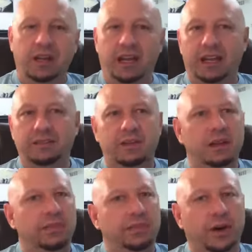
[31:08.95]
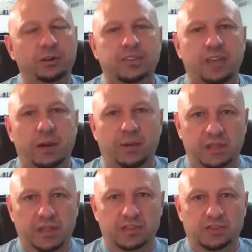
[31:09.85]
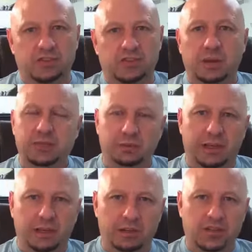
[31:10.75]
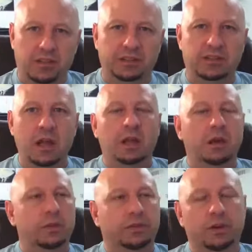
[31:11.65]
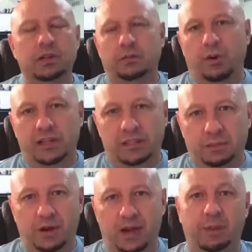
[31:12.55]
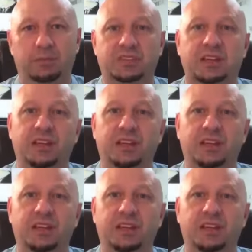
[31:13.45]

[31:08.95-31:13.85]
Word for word: And those type of relationships or marriages they're going to run into problems.